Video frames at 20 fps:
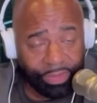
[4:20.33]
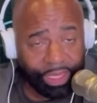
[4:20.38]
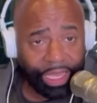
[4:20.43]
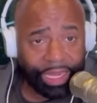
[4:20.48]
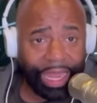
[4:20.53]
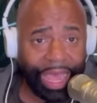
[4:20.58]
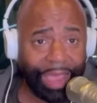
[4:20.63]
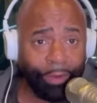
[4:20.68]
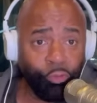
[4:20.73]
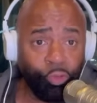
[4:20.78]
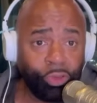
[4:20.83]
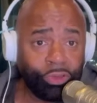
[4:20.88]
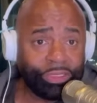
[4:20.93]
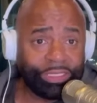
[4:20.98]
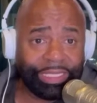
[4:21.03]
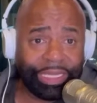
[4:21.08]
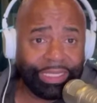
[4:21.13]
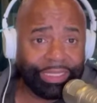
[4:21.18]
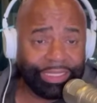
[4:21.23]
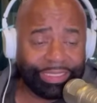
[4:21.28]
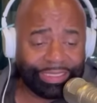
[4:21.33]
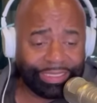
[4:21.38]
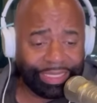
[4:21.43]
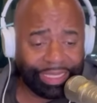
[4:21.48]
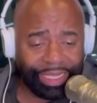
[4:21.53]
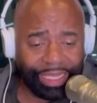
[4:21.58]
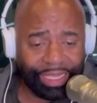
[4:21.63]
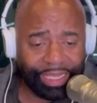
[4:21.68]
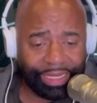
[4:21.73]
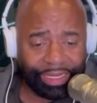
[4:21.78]
And I will say this
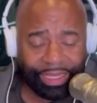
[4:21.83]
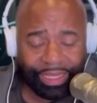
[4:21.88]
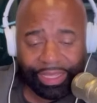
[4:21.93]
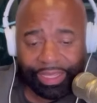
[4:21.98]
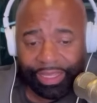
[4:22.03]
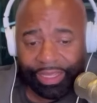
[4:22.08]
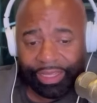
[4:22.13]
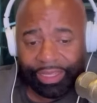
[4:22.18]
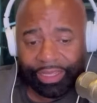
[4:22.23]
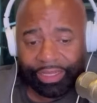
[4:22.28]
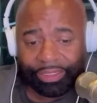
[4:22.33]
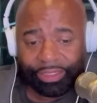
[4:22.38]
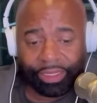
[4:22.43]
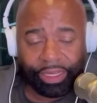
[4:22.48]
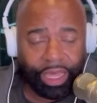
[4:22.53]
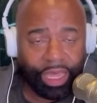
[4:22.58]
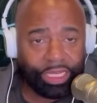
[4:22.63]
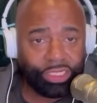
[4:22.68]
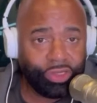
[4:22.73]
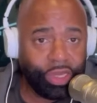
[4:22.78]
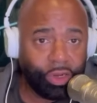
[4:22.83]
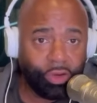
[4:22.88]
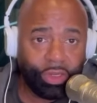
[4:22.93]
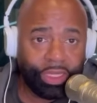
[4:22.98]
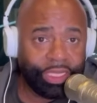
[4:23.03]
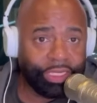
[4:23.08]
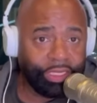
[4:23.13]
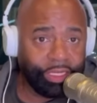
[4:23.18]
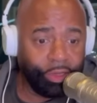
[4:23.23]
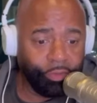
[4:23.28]
again. The contract
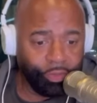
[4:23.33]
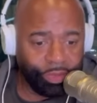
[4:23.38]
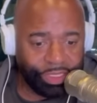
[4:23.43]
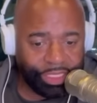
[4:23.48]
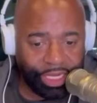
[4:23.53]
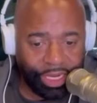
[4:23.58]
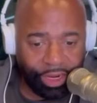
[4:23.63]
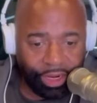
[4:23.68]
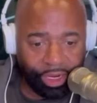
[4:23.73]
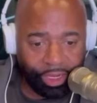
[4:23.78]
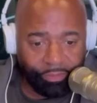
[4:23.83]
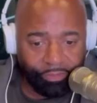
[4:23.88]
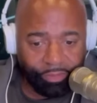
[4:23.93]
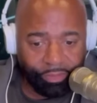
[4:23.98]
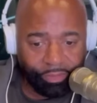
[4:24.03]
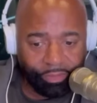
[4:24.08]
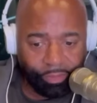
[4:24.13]
will get done with Terry.